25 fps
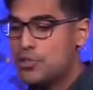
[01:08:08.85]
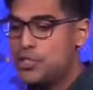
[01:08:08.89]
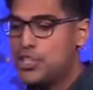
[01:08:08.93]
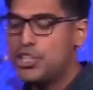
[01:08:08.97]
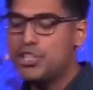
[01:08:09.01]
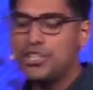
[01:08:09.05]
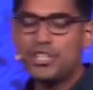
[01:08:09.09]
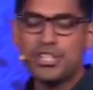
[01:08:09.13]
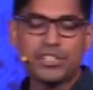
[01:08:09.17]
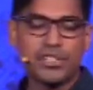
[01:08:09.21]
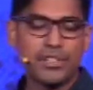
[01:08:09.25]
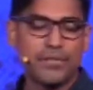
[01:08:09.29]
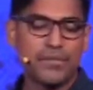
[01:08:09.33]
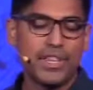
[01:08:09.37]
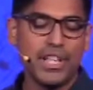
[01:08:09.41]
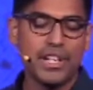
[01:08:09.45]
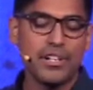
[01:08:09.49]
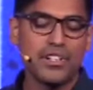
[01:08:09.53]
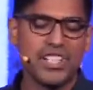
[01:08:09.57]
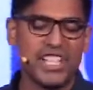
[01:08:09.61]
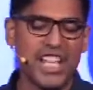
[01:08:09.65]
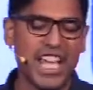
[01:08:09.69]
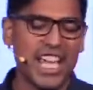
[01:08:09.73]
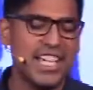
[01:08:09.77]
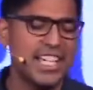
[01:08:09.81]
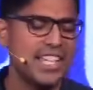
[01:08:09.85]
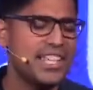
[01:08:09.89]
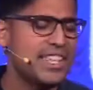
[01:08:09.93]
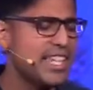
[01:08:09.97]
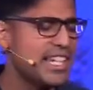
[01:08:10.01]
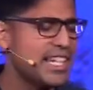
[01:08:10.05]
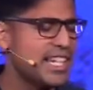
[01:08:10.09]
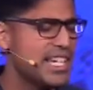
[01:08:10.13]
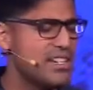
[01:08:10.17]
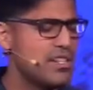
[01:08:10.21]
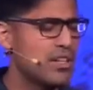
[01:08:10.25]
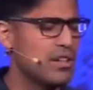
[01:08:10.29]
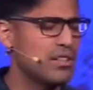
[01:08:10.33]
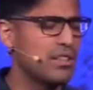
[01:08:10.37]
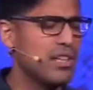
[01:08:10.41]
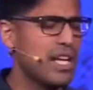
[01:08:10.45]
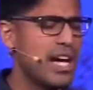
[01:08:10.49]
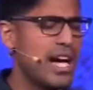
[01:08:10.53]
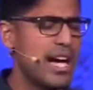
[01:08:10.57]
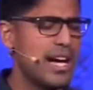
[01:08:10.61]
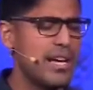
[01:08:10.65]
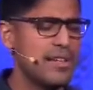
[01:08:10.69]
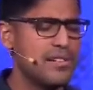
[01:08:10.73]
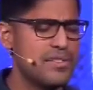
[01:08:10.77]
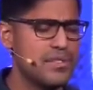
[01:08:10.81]
So Jesus, if there is anything in our
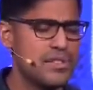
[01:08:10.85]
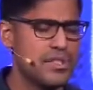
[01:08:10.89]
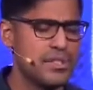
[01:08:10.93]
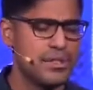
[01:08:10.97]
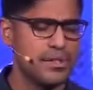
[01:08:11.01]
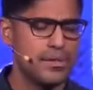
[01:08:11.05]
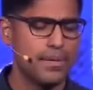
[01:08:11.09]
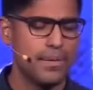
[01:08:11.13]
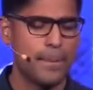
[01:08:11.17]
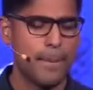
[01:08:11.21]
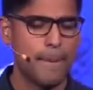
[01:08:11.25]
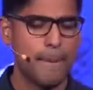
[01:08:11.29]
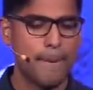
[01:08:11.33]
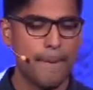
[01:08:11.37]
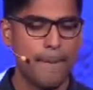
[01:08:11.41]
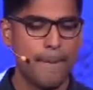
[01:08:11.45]
lives